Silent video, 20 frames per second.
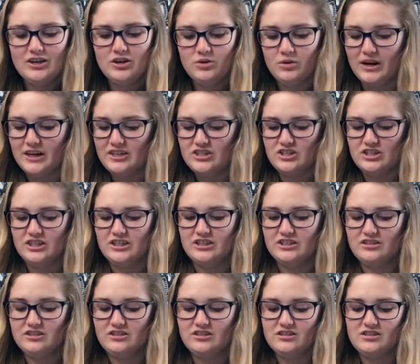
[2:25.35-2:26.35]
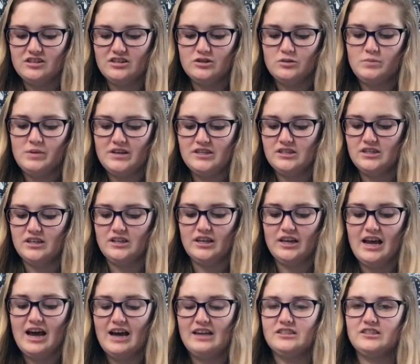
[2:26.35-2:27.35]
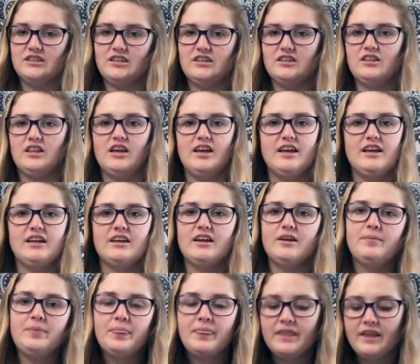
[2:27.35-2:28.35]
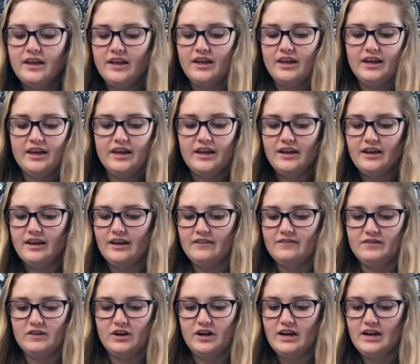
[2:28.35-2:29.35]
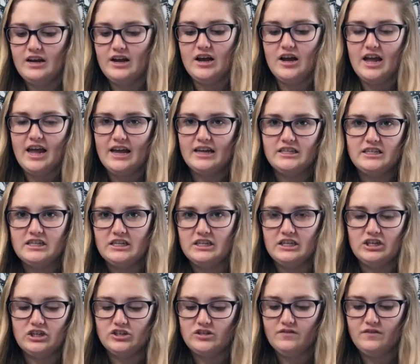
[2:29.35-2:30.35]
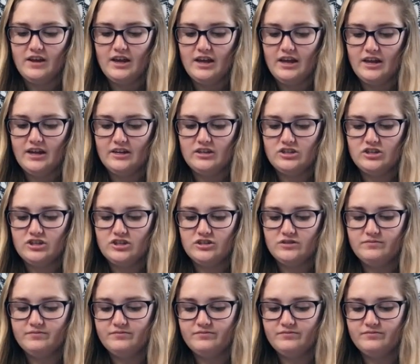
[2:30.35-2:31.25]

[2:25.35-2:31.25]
questions, and it's basically asking if you're 18 years of age,